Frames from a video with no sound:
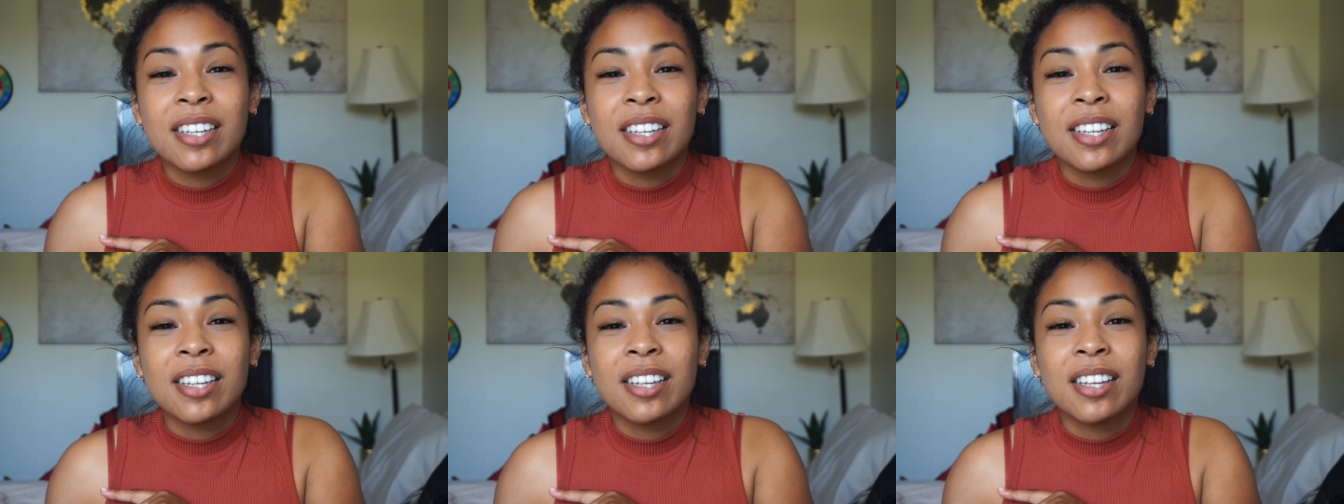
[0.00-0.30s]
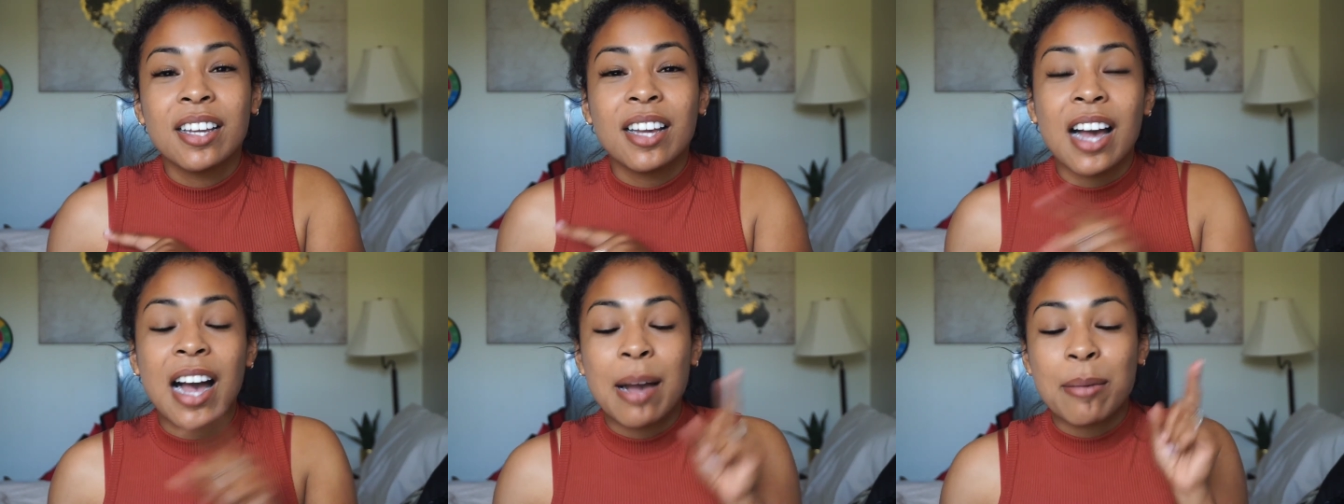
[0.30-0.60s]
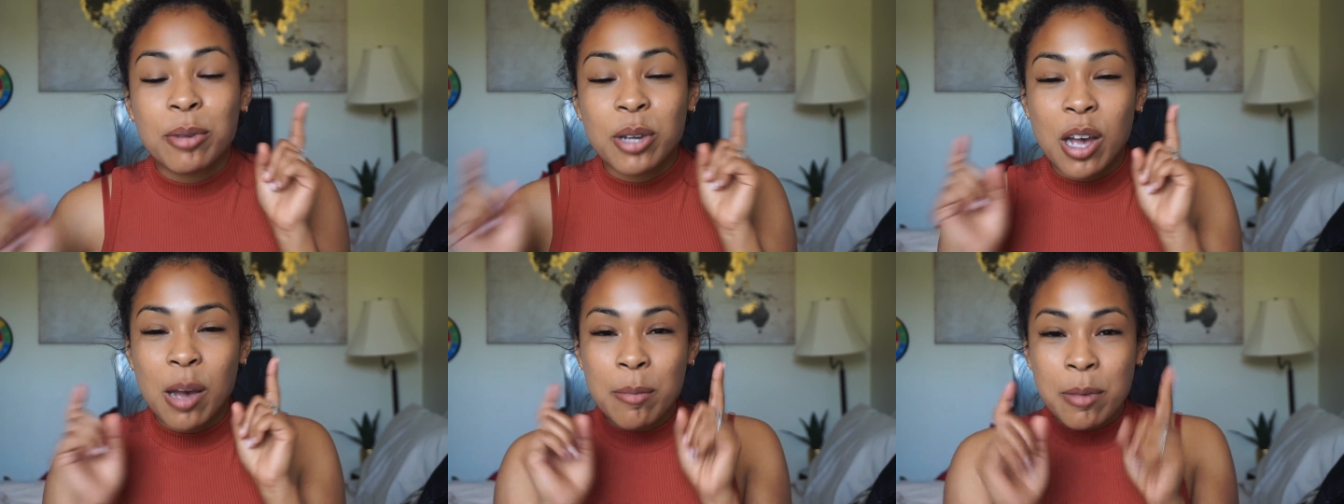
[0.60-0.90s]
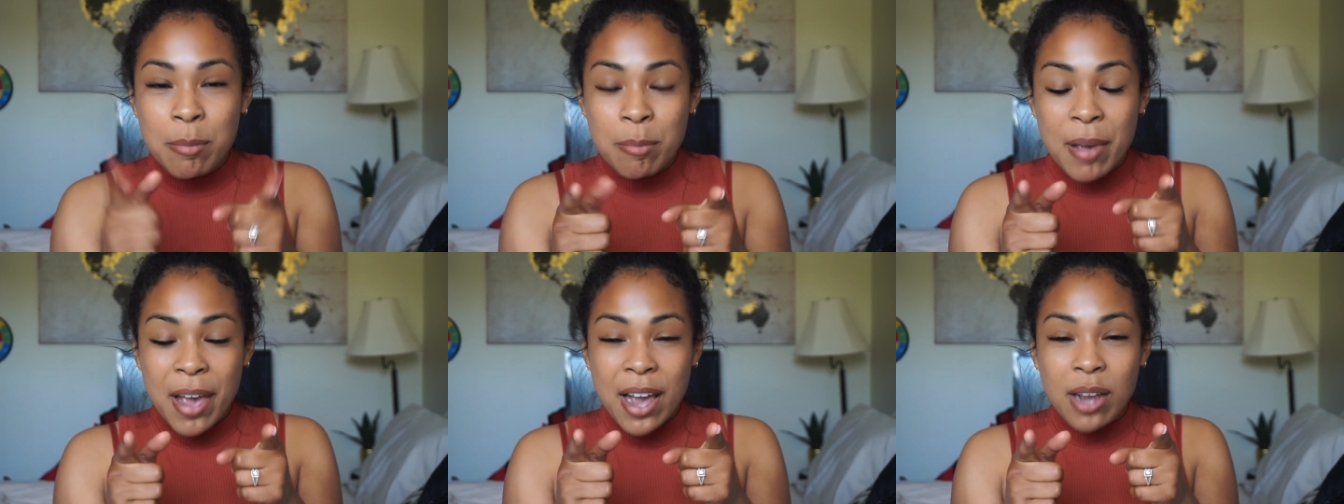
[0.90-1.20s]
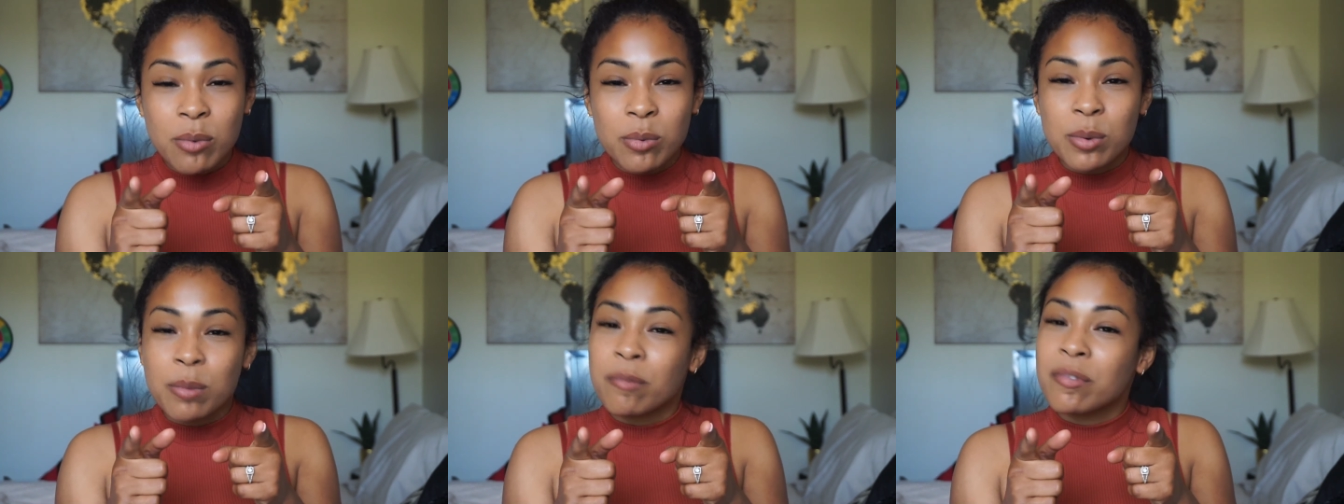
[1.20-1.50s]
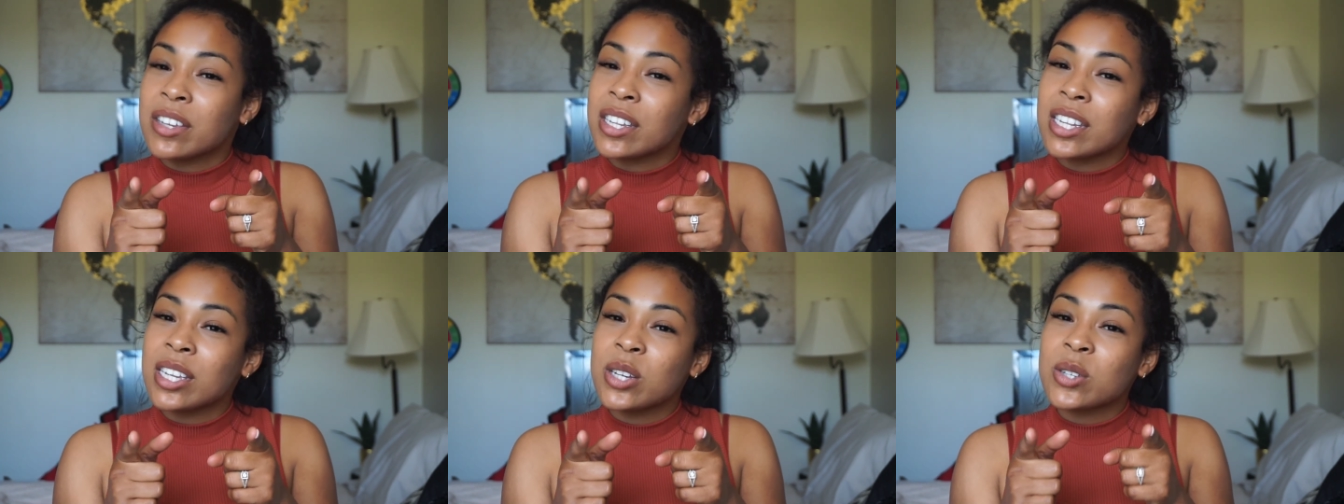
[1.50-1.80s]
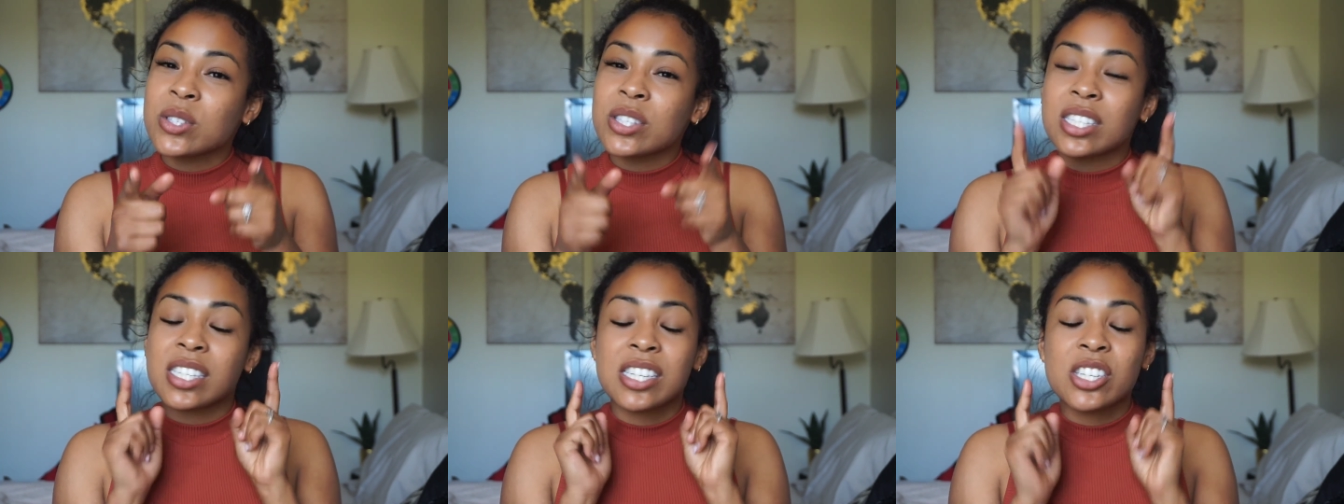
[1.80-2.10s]
I'm coming back with
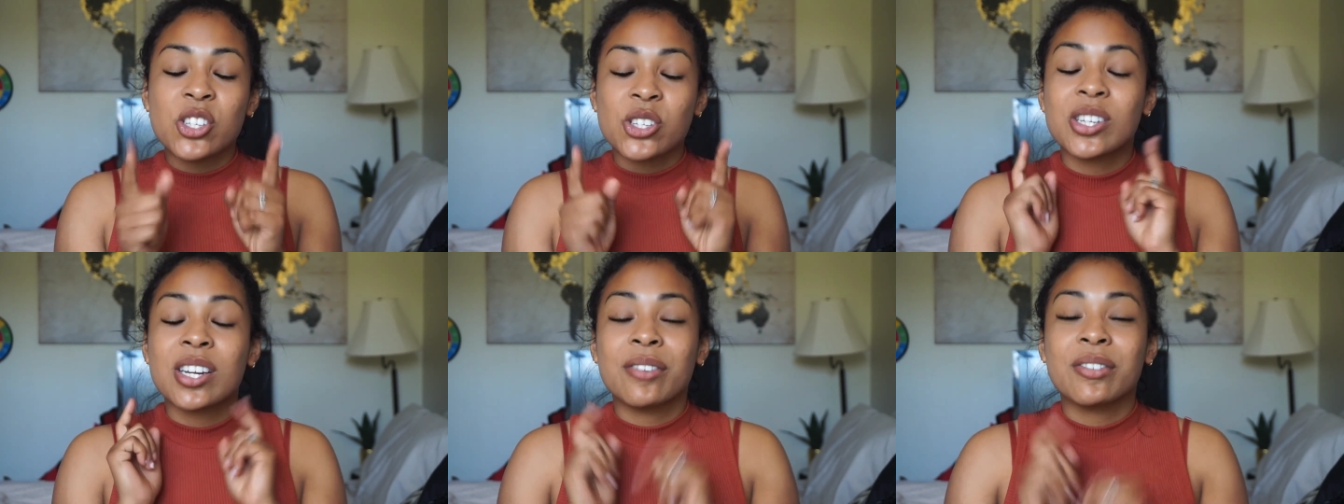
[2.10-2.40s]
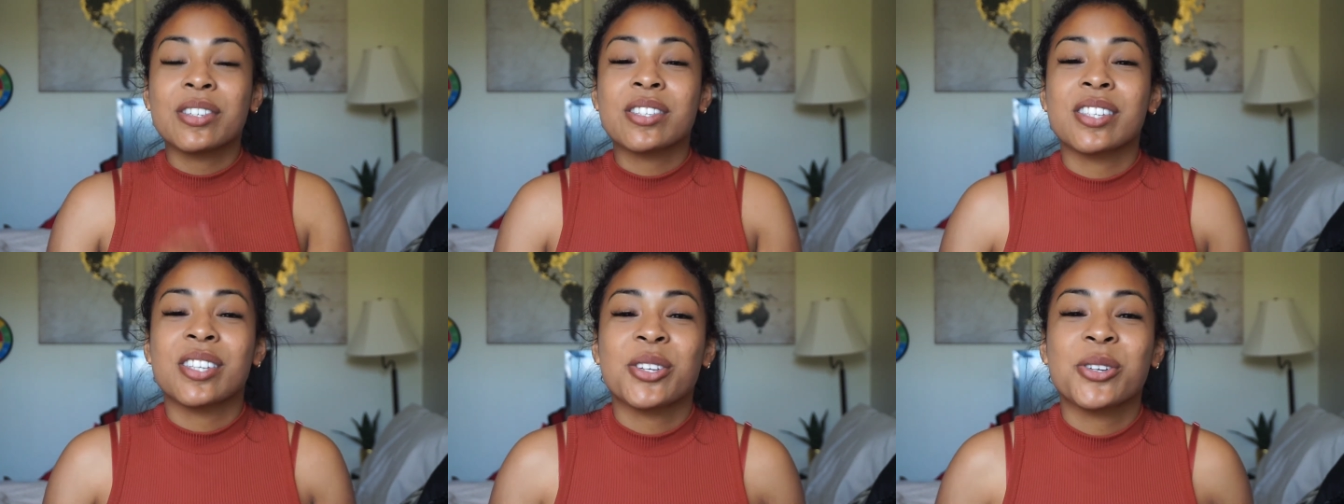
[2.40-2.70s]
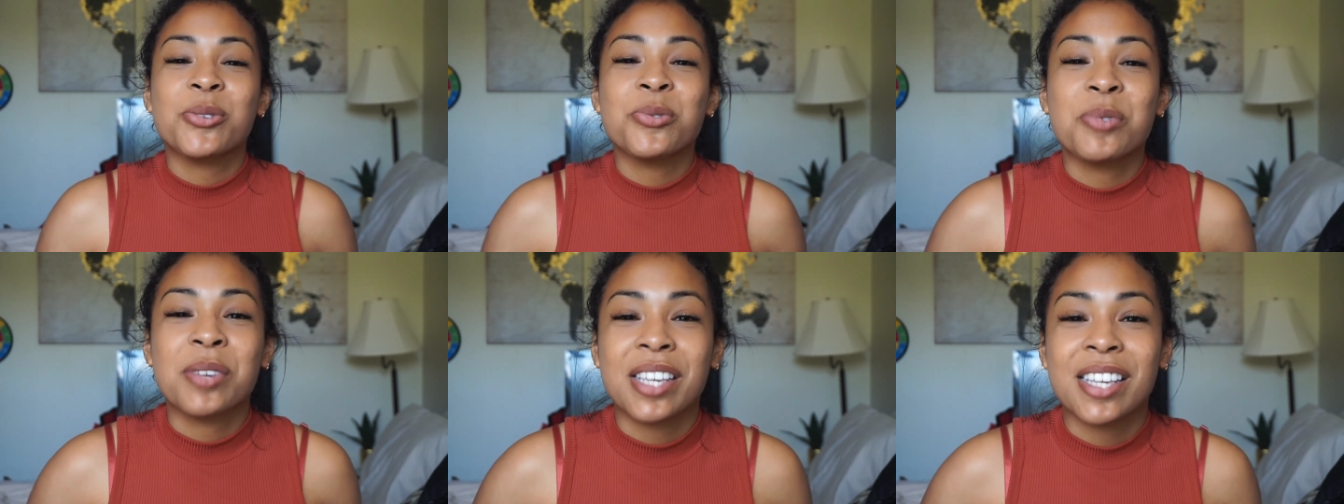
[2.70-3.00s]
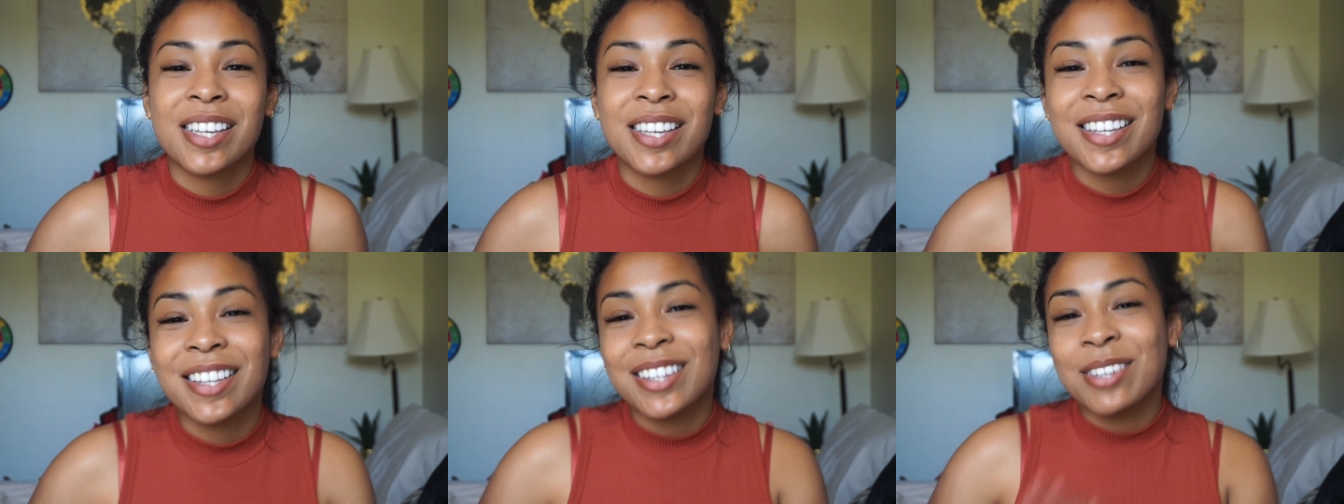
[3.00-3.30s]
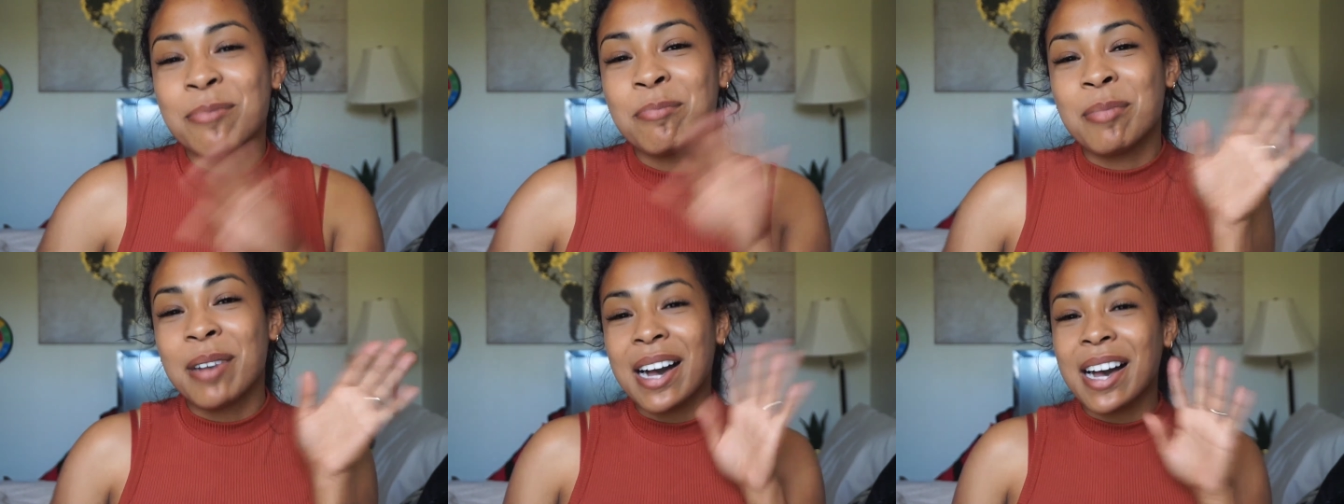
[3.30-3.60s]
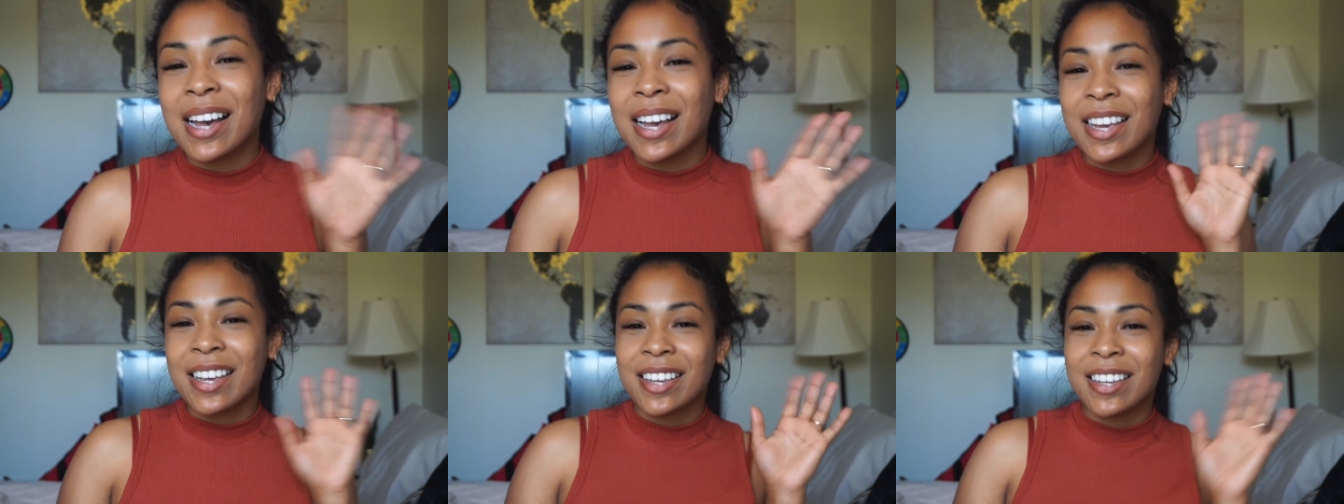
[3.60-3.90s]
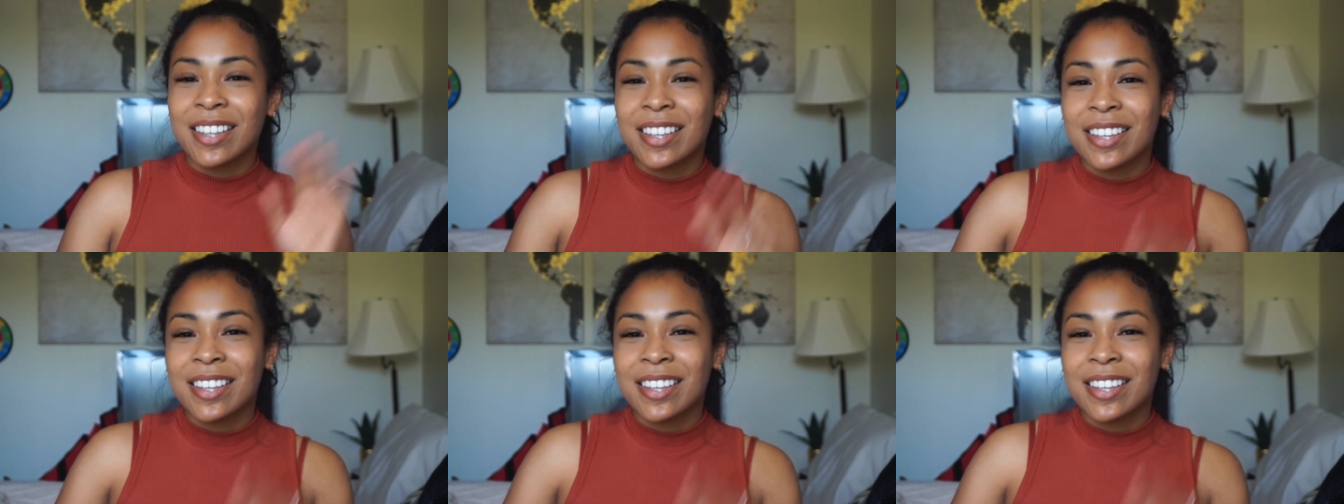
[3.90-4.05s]
videos each and every single week. Bye.